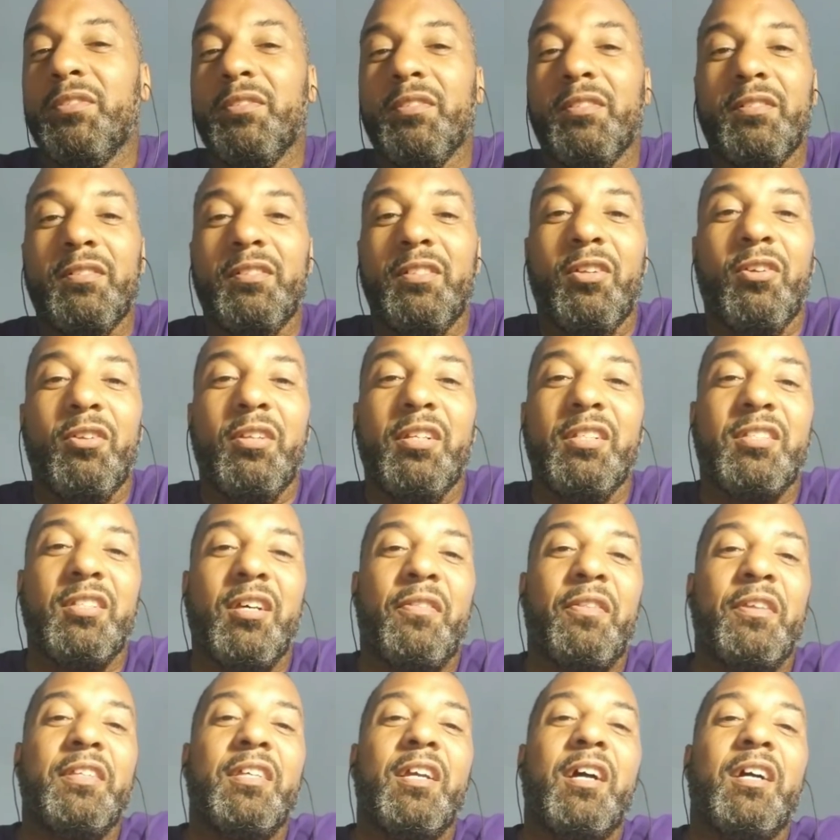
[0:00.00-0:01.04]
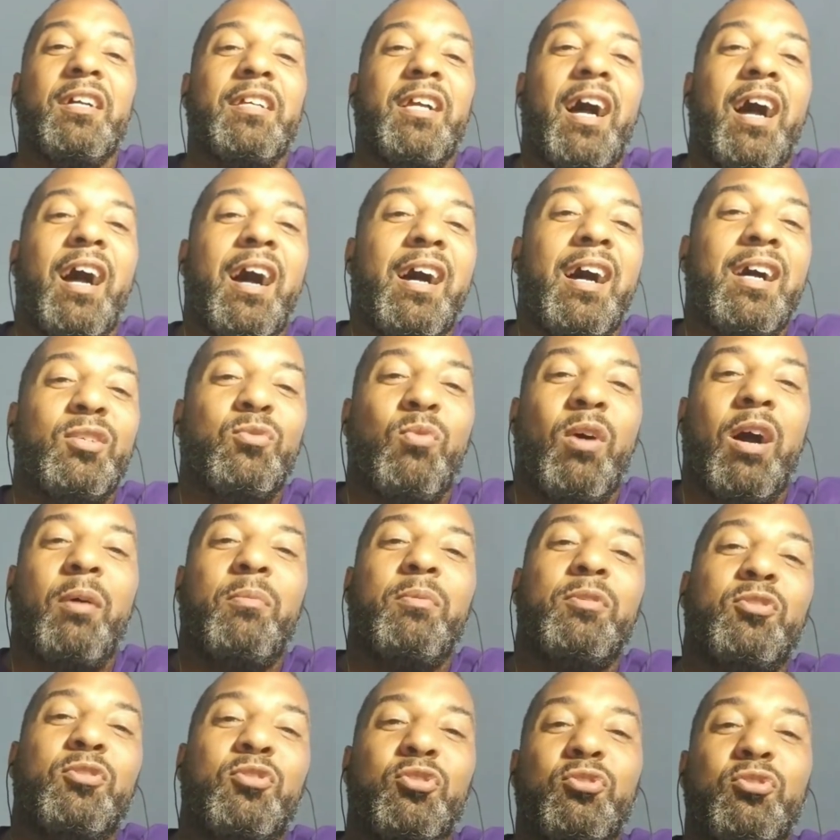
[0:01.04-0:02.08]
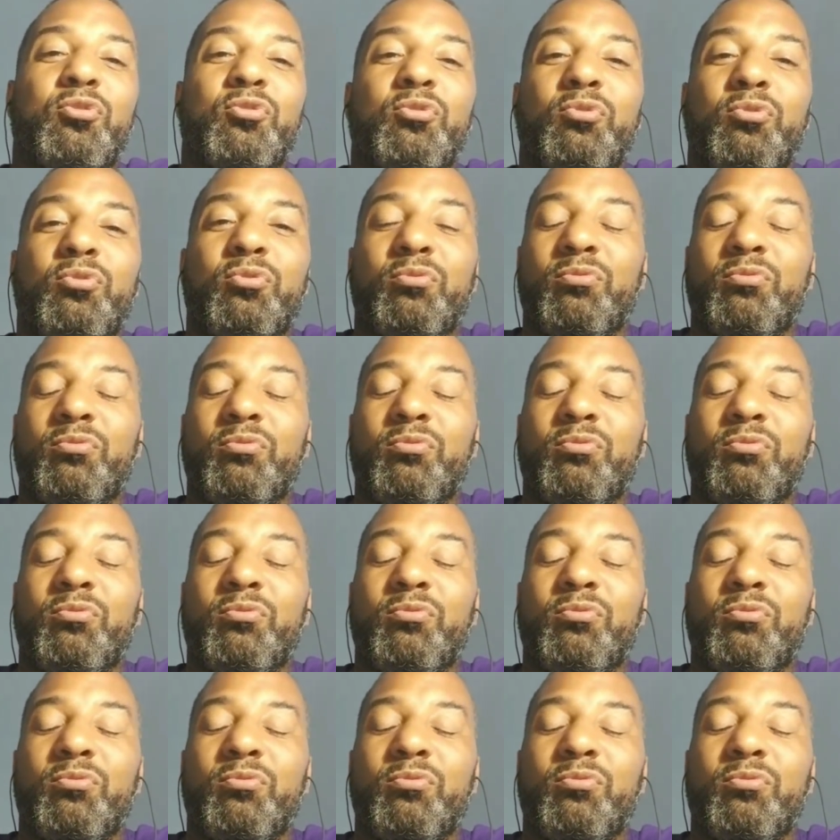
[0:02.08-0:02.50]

these other young guys. Why would you